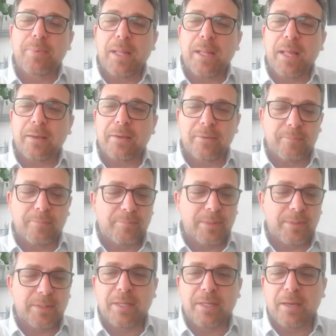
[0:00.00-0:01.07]
plaque
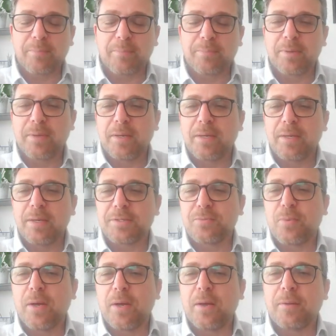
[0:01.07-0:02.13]
buildup as
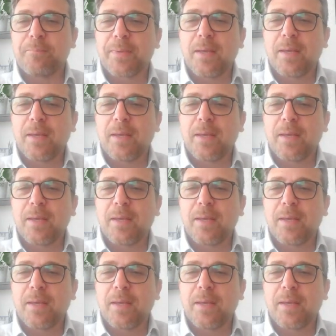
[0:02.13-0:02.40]
well.